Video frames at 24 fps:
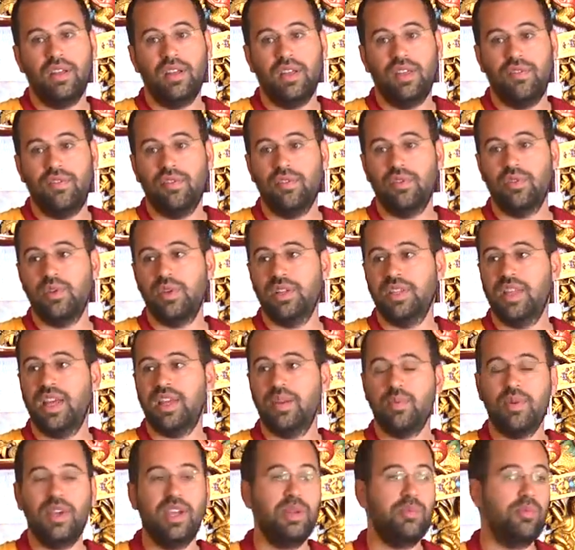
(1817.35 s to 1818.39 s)
If you're doing that
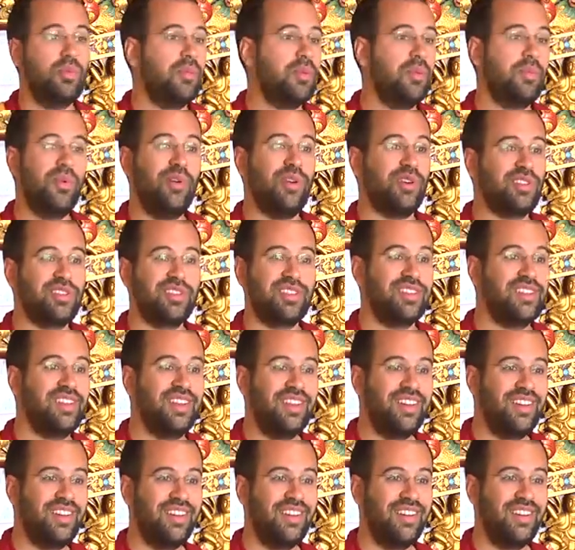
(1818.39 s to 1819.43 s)
way, it will be worse.
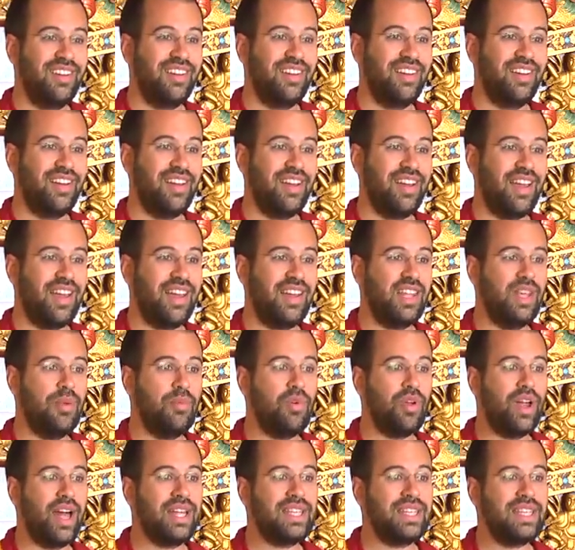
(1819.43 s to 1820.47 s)
And he
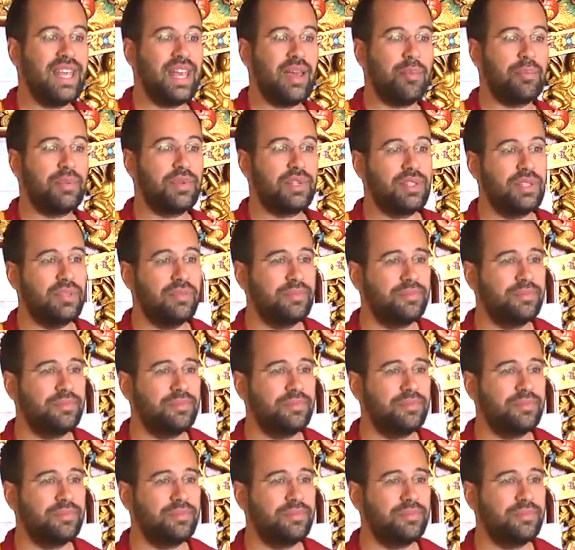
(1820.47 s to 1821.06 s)
will adapt